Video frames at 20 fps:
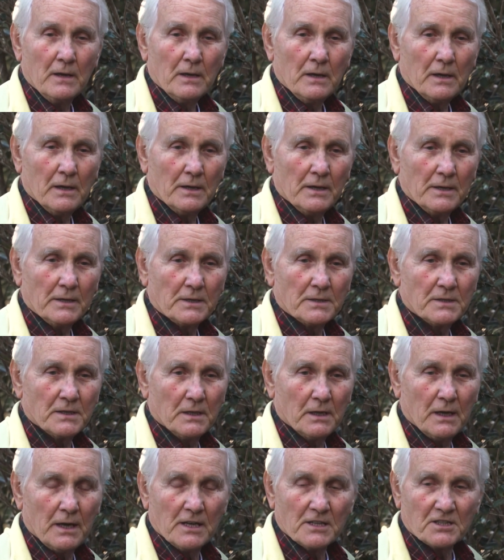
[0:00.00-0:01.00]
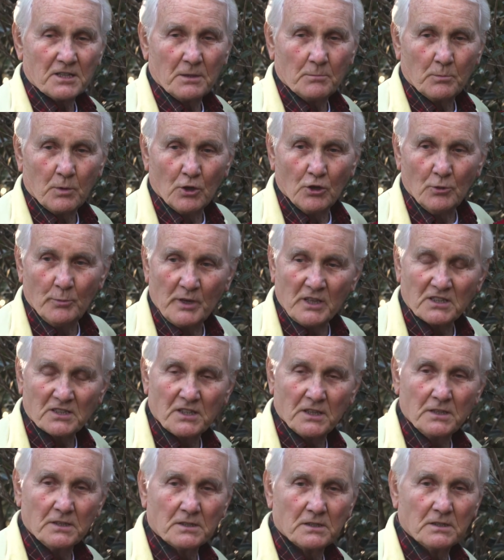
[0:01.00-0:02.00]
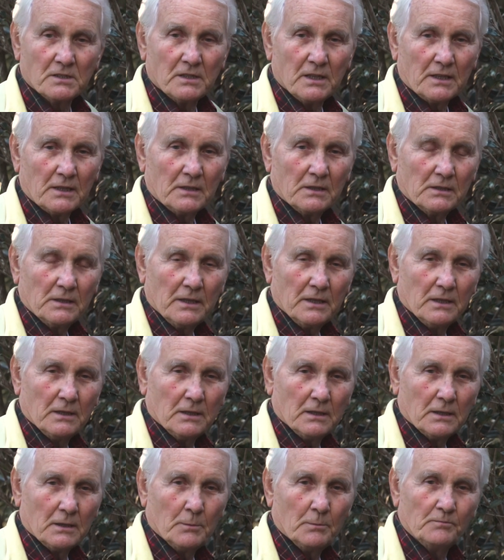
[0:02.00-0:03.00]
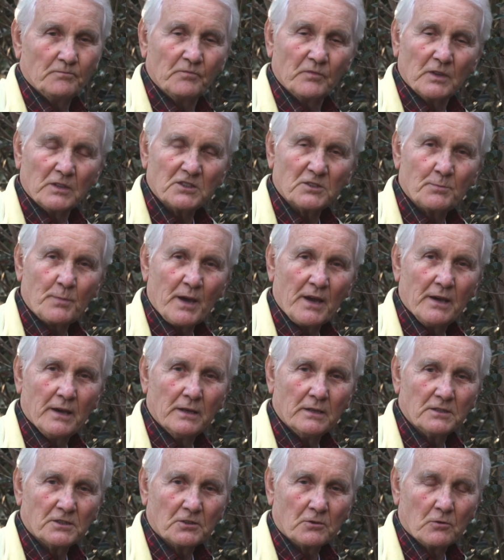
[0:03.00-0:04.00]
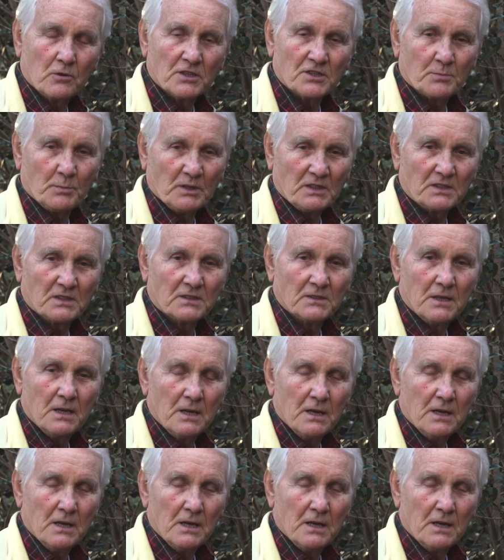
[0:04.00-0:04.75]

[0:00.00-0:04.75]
and it has a blooming season that spans Christmas.